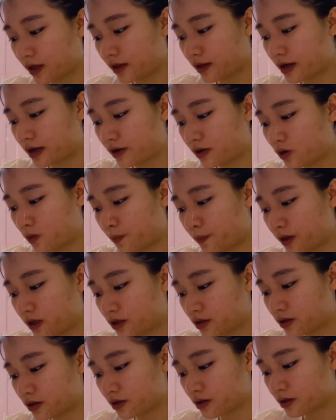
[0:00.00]
There are no
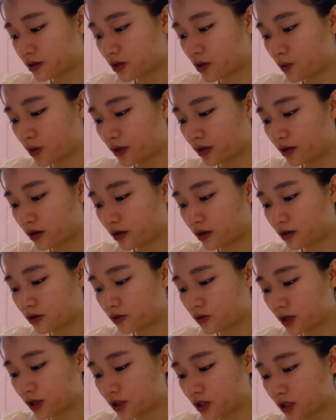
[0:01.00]
pictures showing the
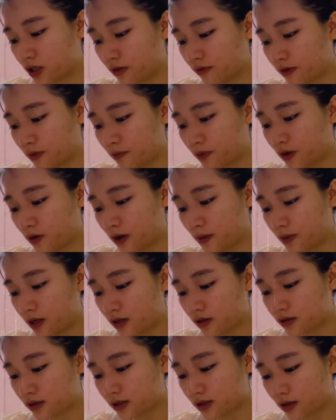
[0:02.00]
construction of the
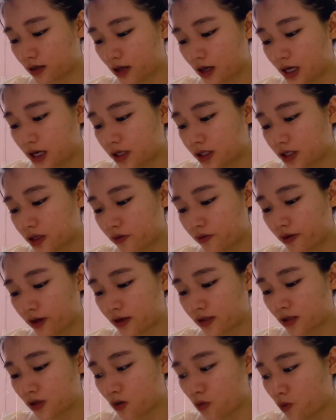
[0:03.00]
pyramids, so
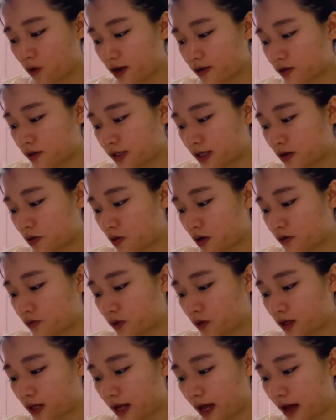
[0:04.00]
there's no way to tell what
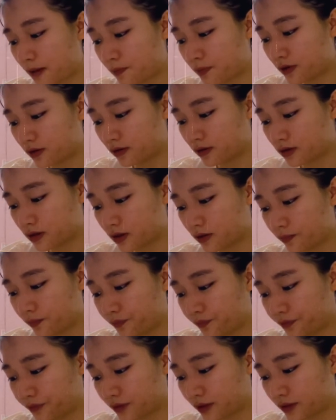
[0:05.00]
really happened.
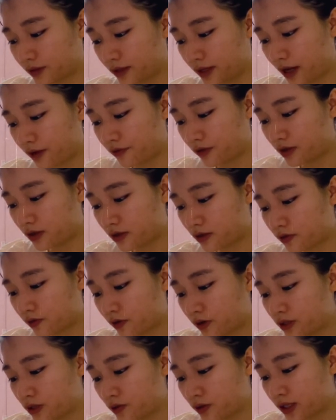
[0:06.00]
The evidence
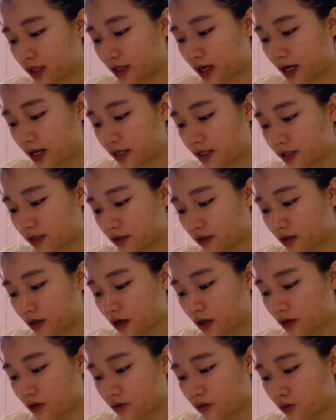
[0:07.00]
for using kites
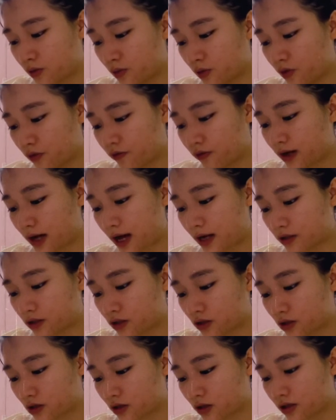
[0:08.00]
to move
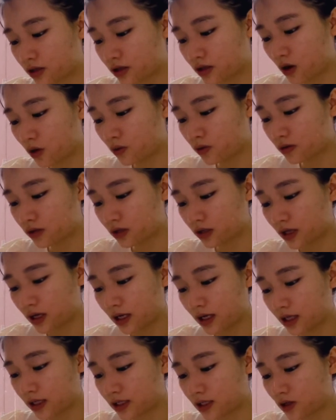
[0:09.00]
large stones
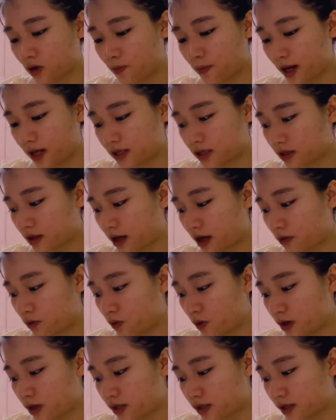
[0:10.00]
is no better than
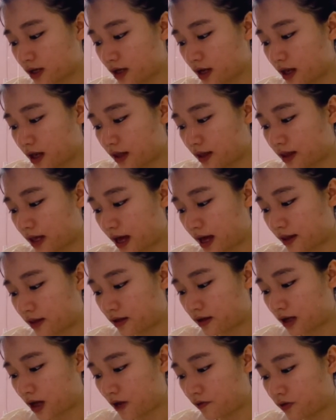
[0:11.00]
worse than
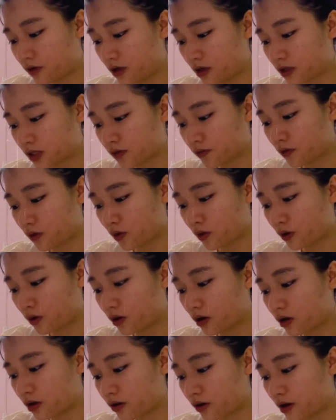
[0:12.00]
the evidence
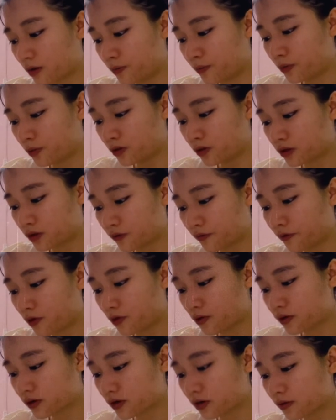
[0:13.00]
for the brute
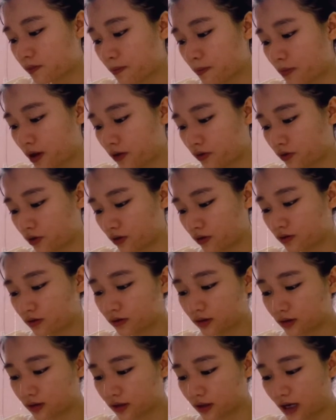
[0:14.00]
force method,
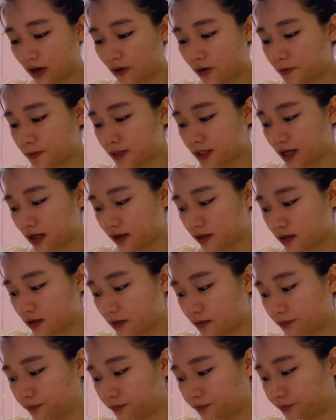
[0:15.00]
Garib says.